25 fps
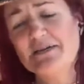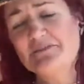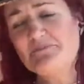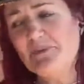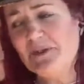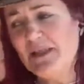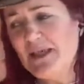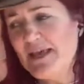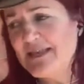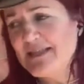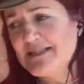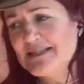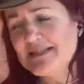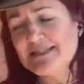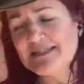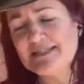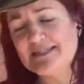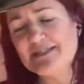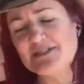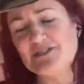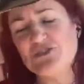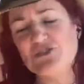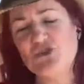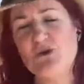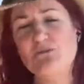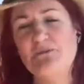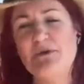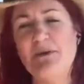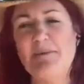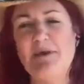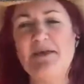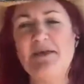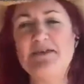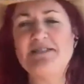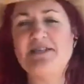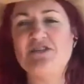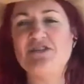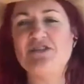Please shoot me a
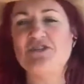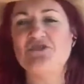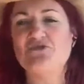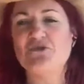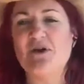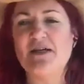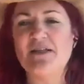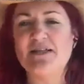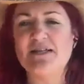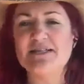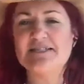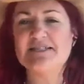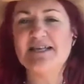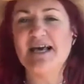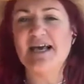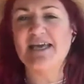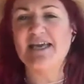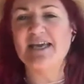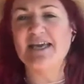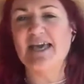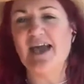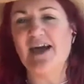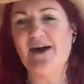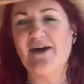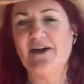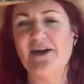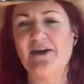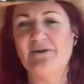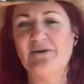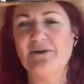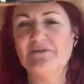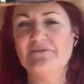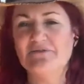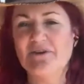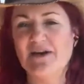message, Australia Psychic Cowgirl on